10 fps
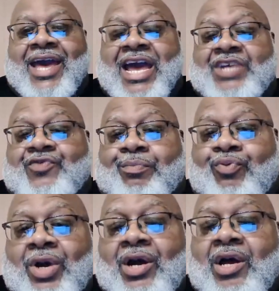As for
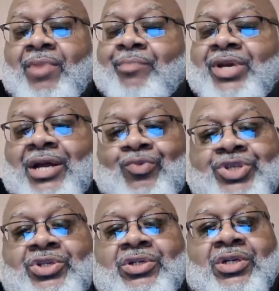prom, I mean, I
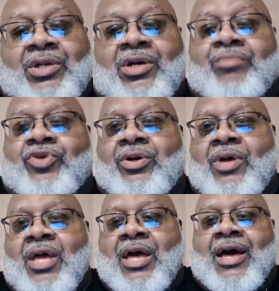wish you good luck, bro.
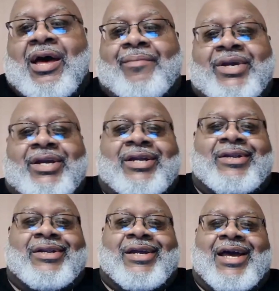I mean,
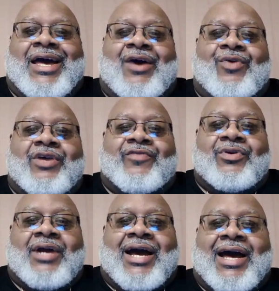
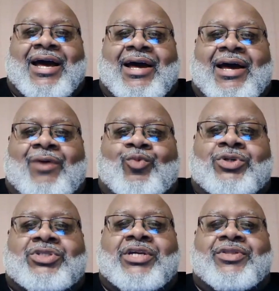however, I, I
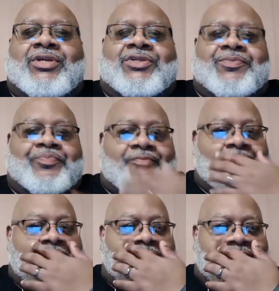will say this.
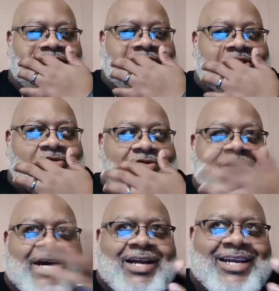You, you
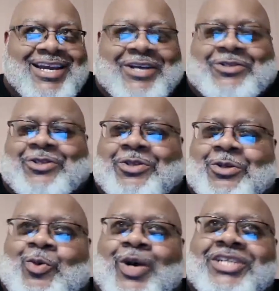kind of answered the
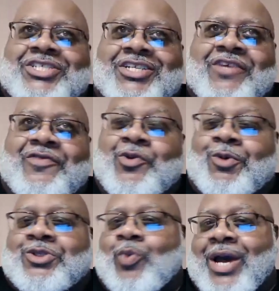question if you
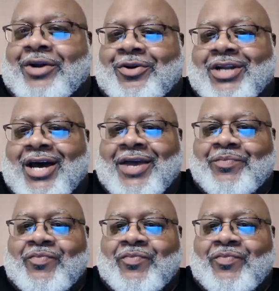were SWAC or not.